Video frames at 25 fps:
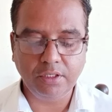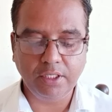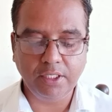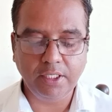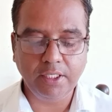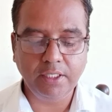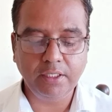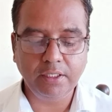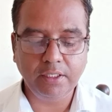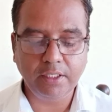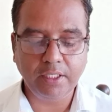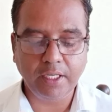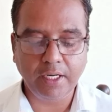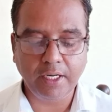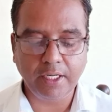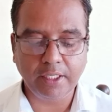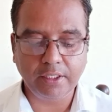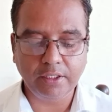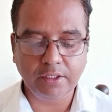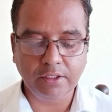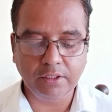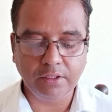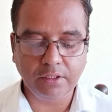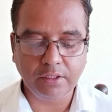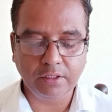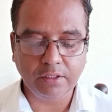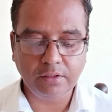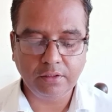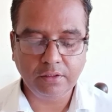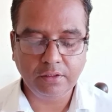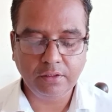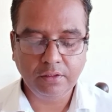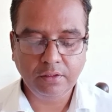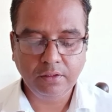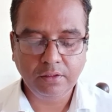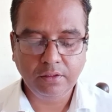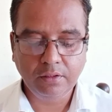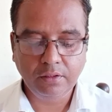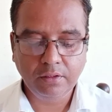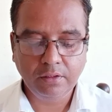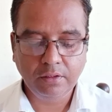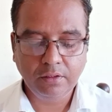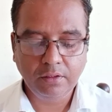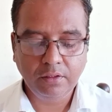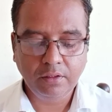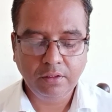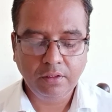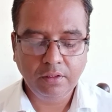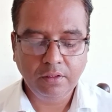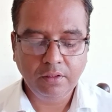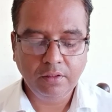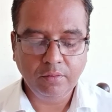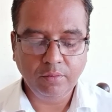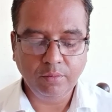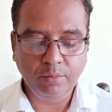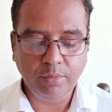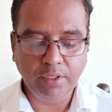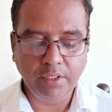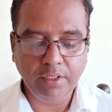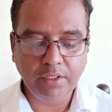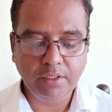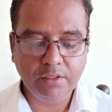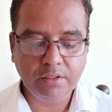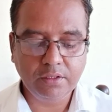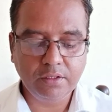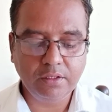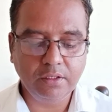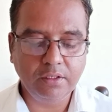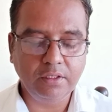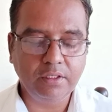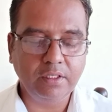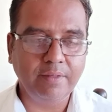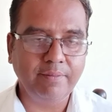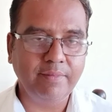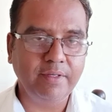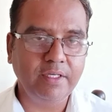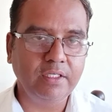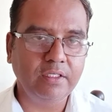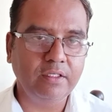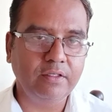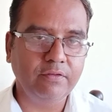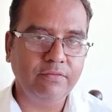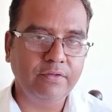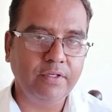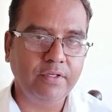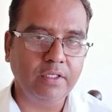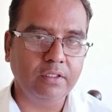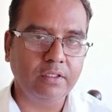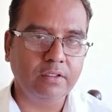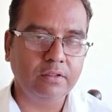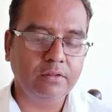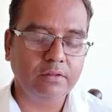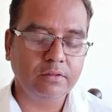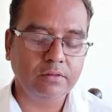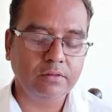and character, brings the dramatic effect.